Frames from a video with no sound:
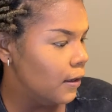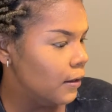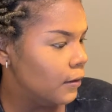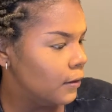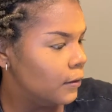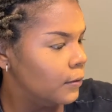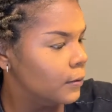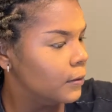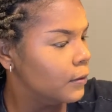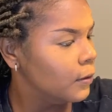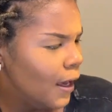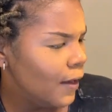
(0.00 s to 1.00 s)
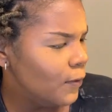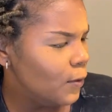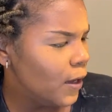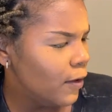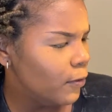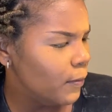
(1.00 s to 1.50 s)
hell? Have you
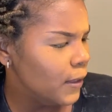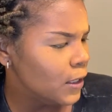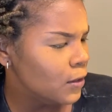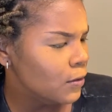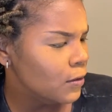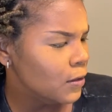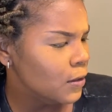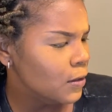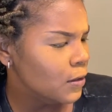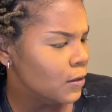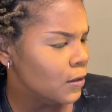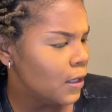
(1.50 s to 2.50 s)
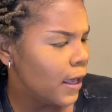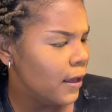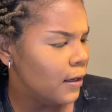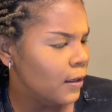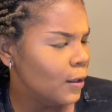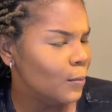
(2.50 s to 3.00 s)
ever been
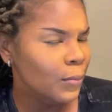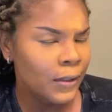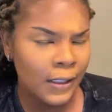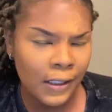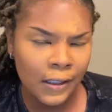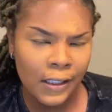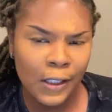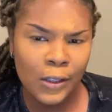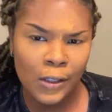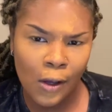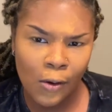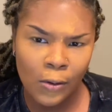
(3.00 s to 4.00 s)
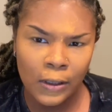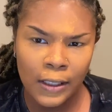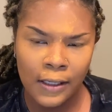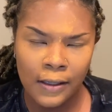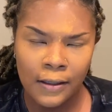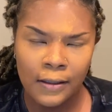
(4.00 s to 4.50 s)
like completely
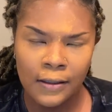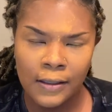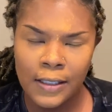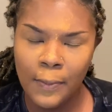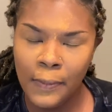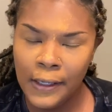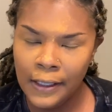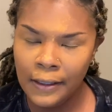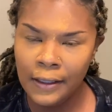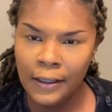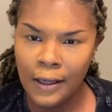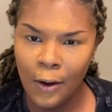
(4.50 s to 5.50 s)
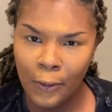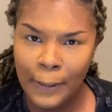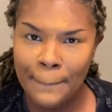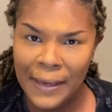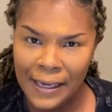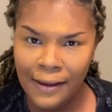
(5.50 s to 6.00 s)
solely dependent on a
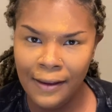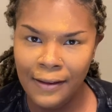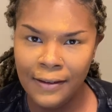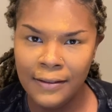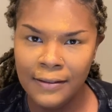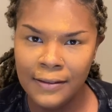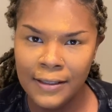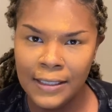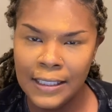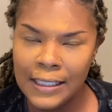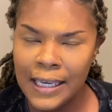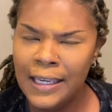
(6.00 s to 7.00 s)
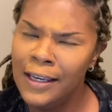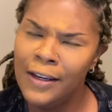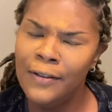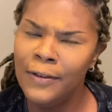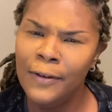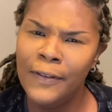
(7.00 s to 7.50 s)
man to take care
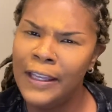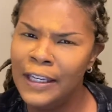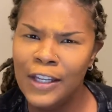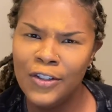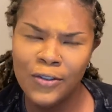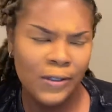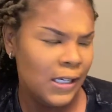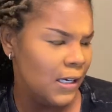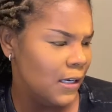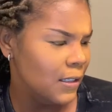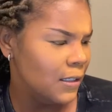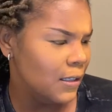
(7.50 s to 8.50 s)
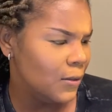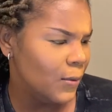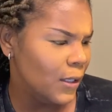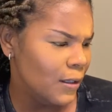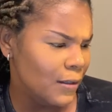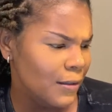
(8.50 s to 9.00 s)
of your financial needs as
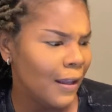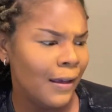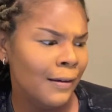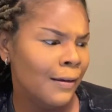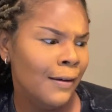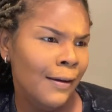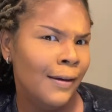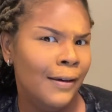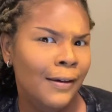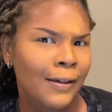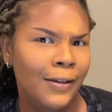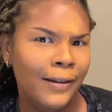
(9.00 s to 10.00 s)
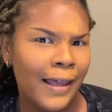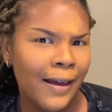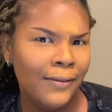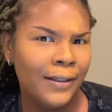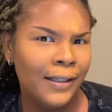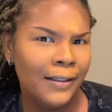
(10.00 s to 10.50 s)
well as like your
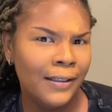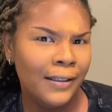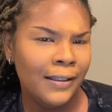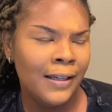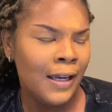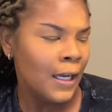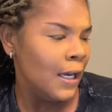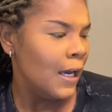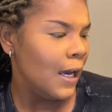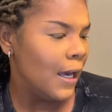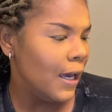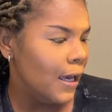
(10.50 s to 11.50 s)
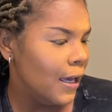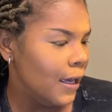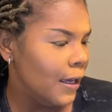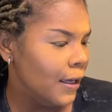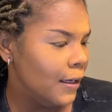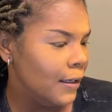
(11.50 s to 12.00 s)
livelihood?
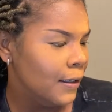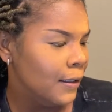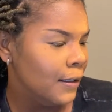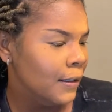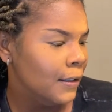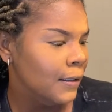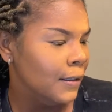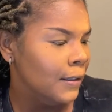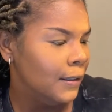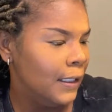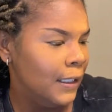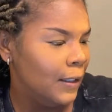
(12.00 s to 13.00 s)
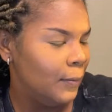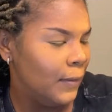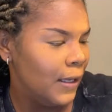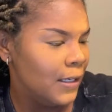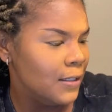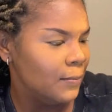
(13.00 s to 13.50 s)
I can't
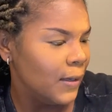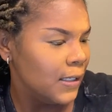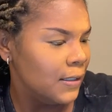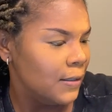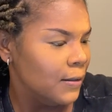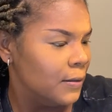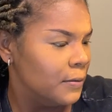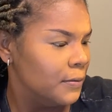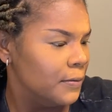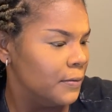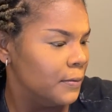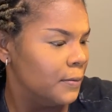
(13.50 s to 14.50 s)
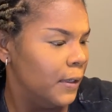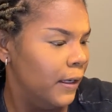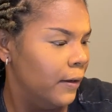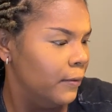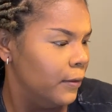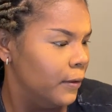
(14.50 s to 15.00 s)
imagine myself
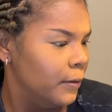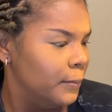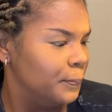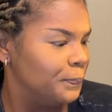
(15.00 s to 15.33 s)
ever